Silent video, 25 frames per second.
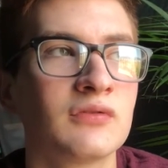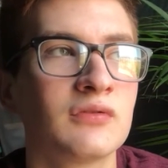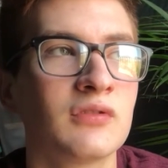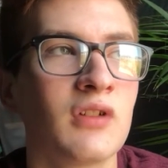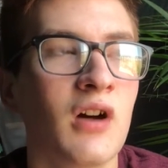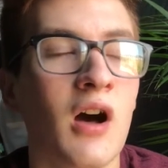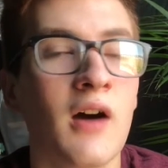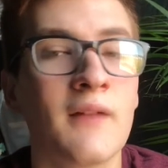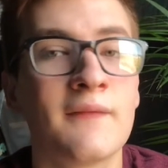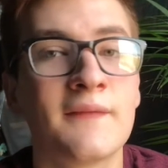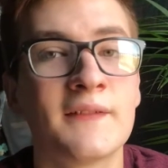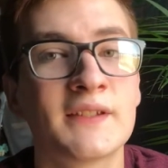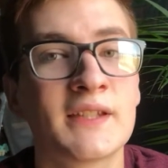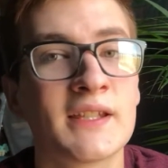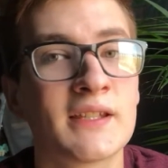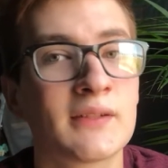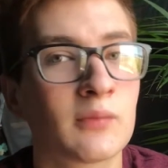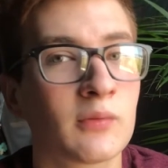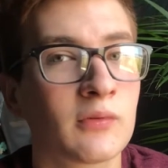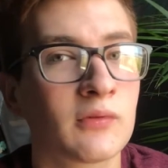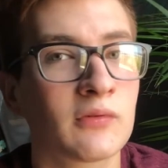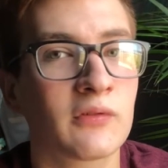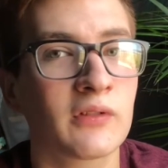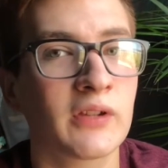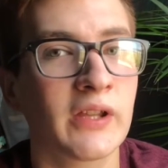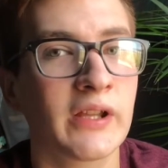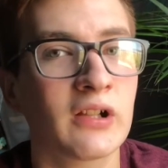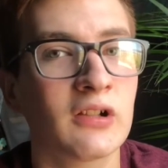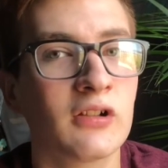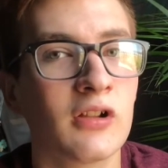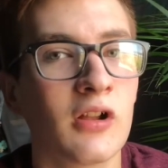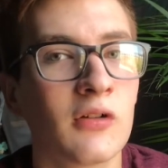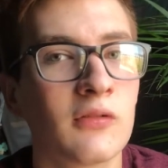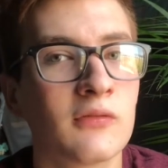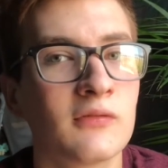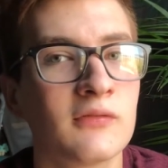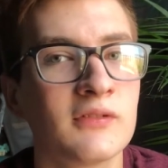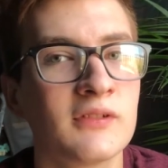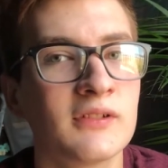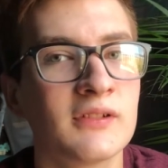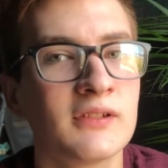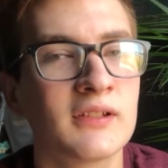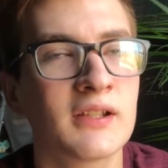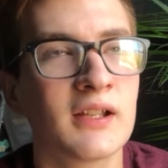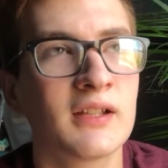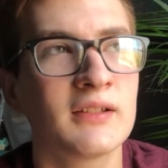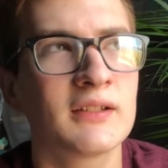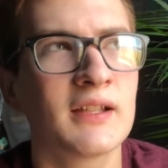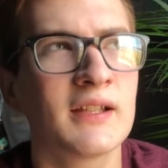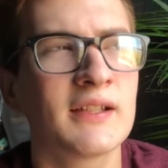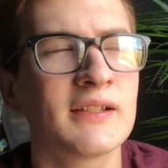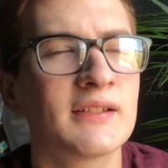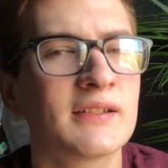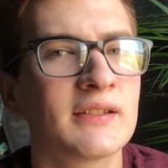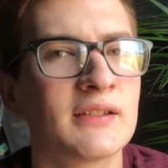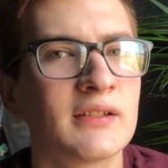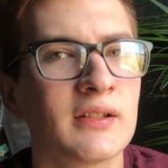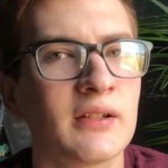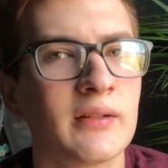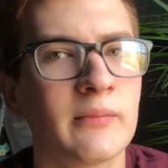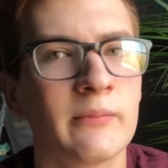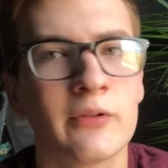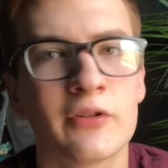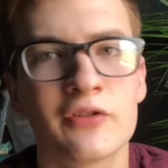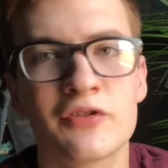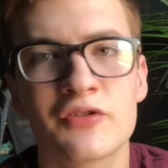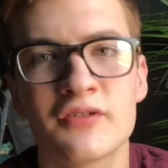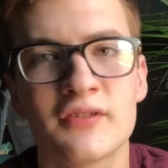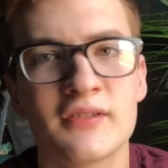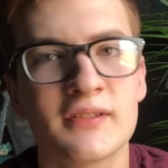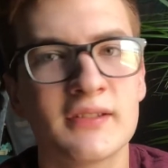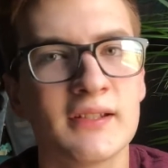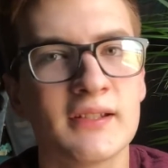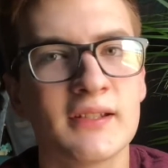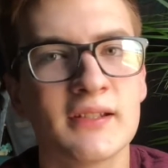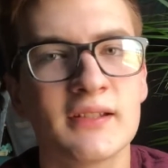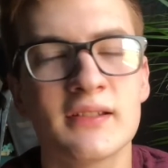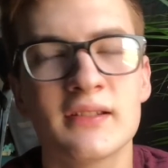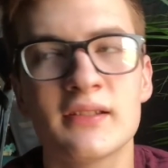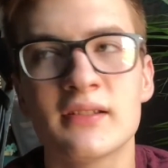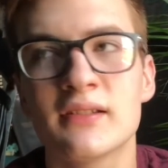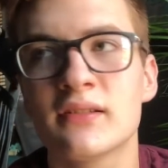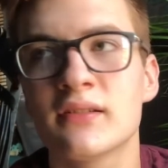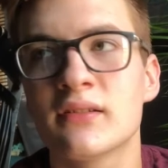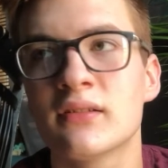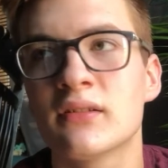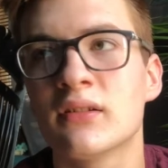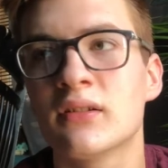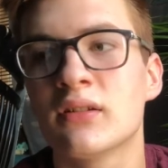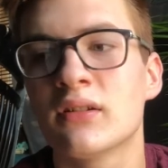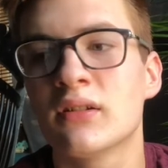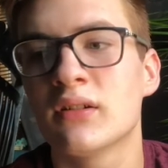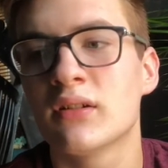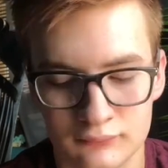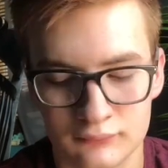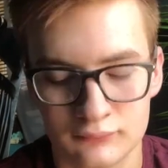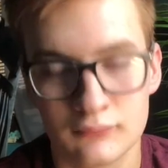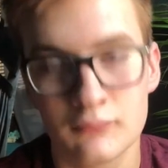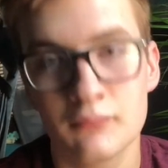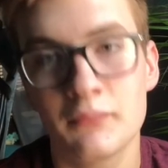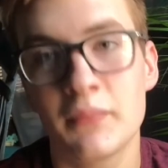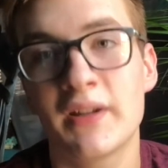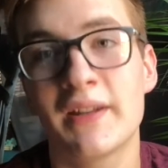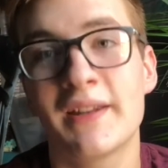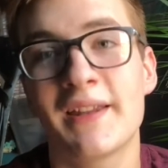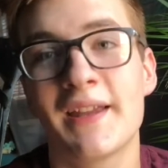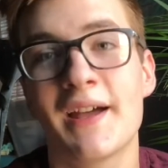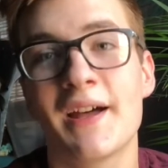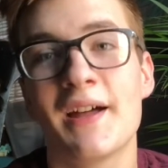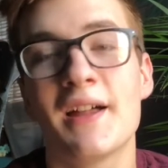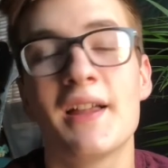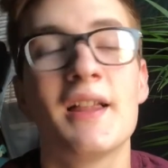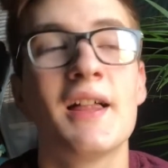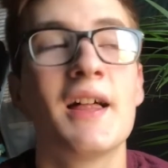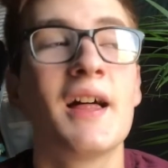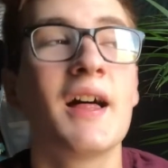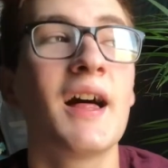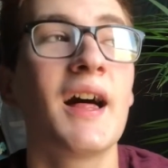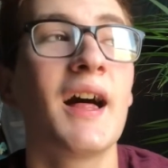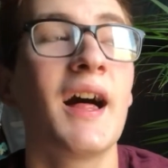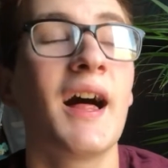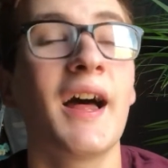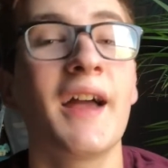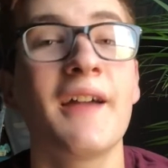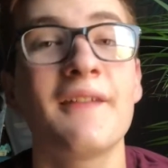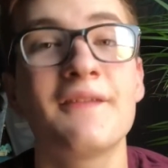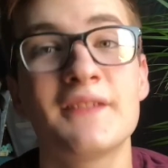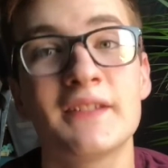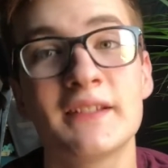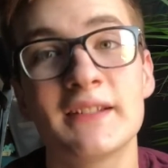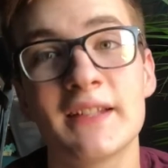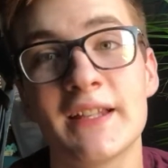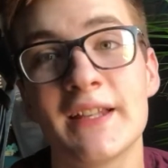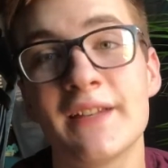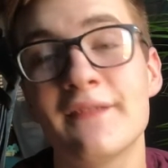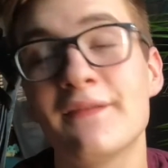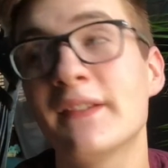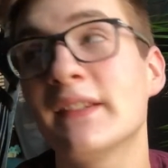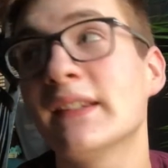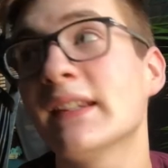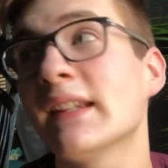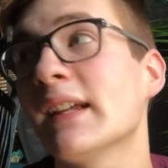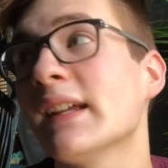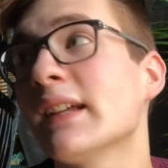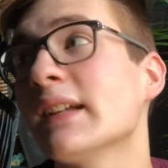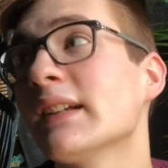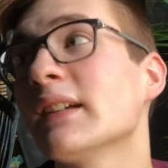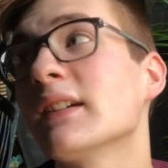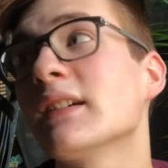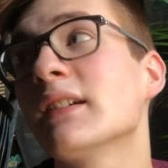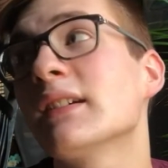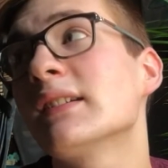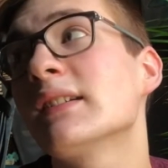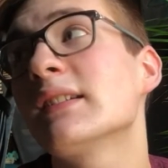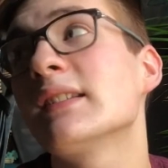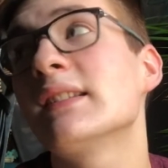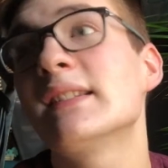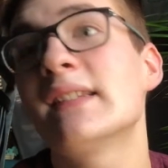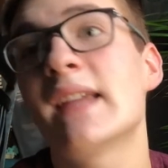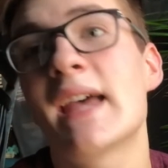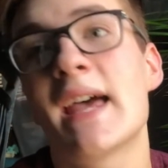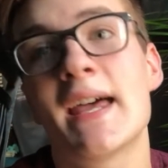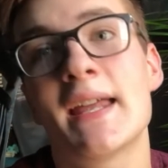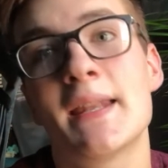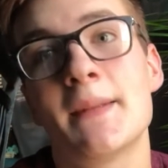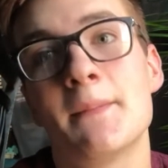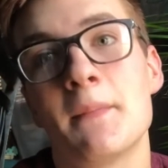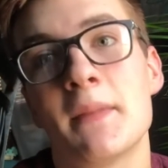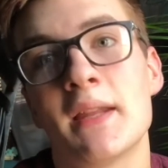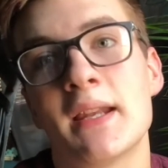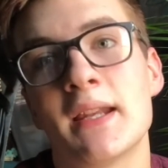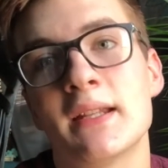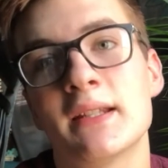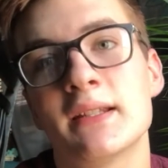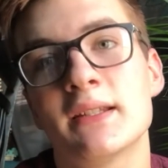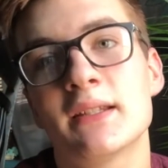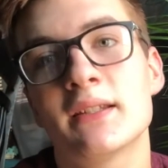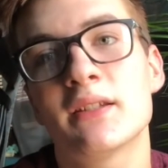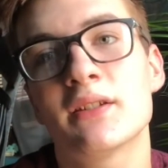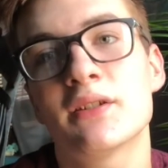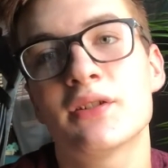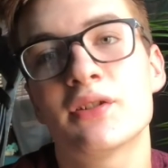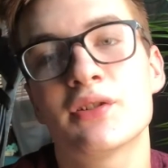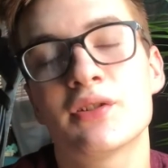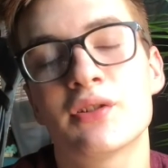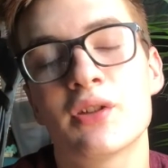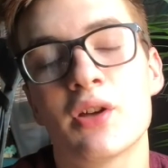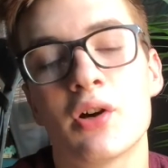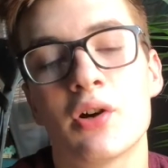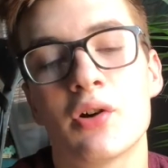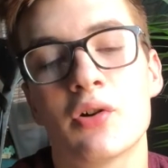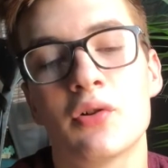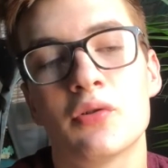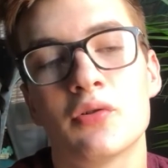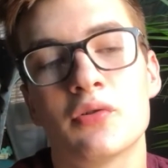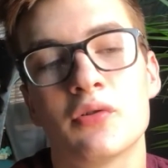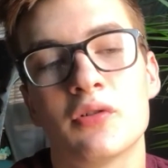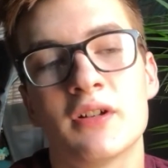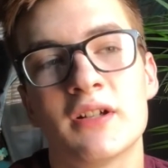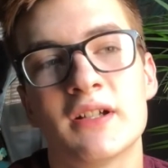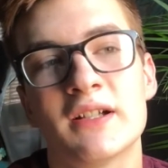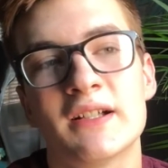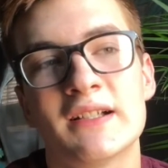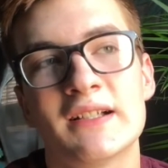offices were really closed unless emergencies. But yeah, I have to leave in like 10 minutes, so